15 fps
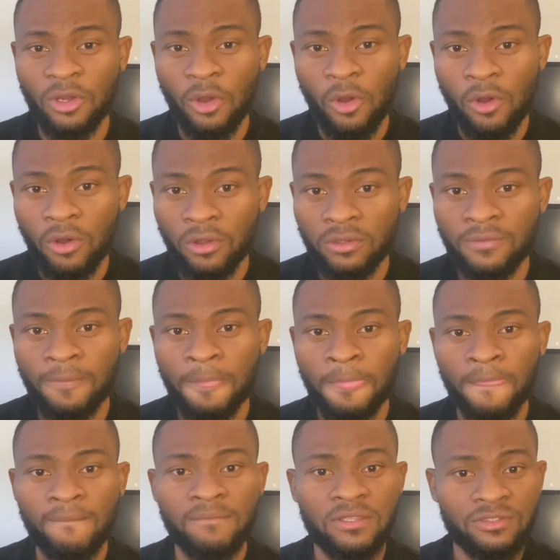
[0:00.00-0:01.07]
on
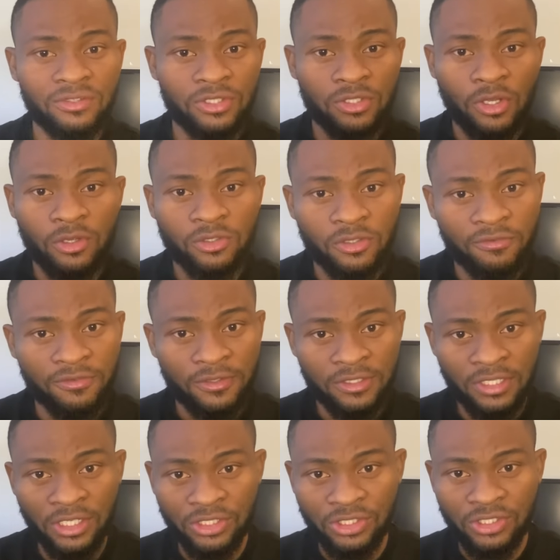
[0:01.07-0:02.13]
the result of your
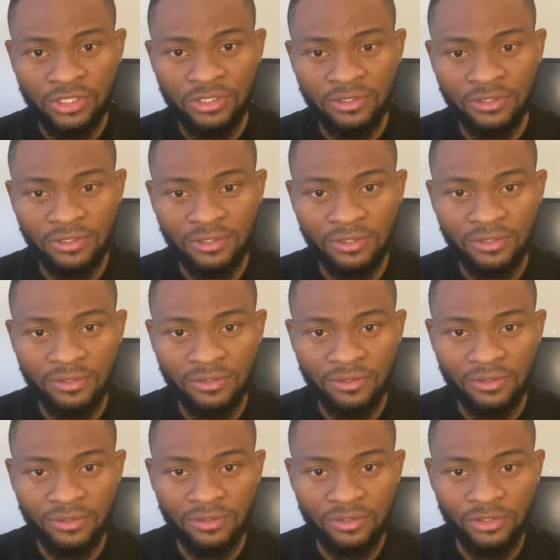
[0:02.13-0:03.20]
search.
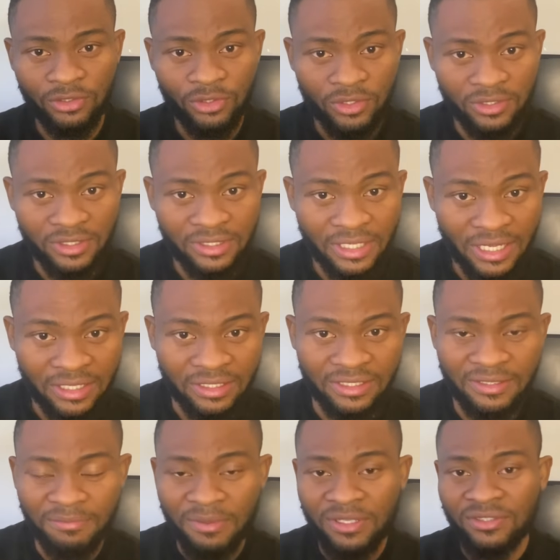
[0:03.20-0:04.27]
You understand? It
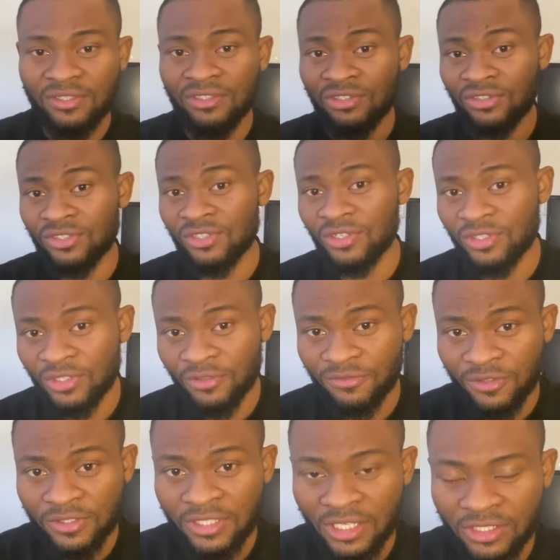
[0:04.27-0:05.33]
depends on the result of
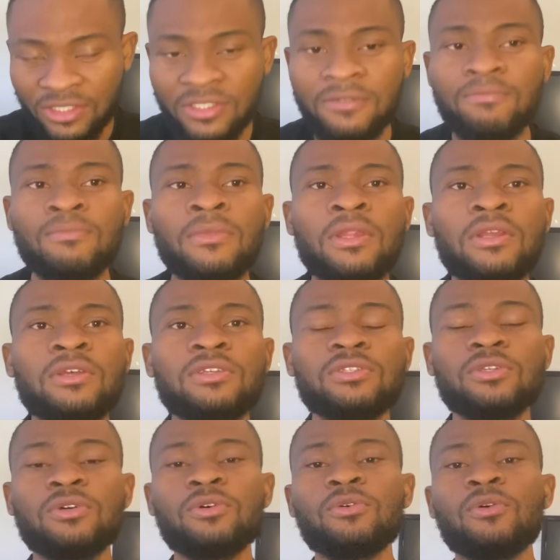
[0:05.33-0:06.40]
your search.
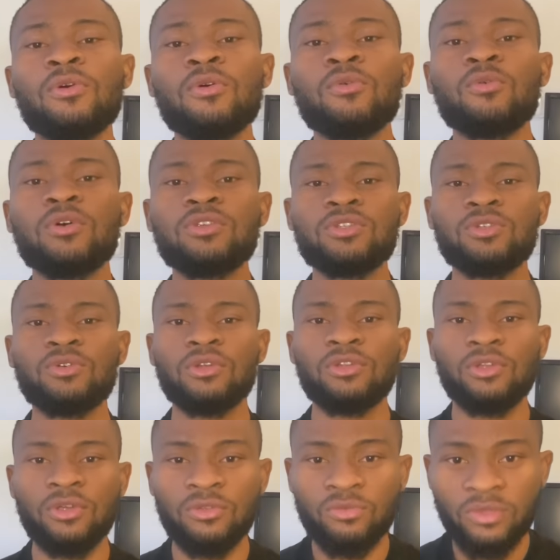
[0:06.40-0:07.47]
So once you're
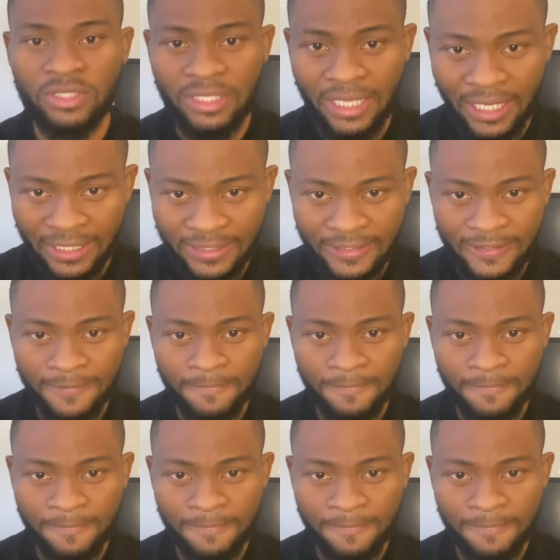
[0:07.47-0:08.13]
done with that,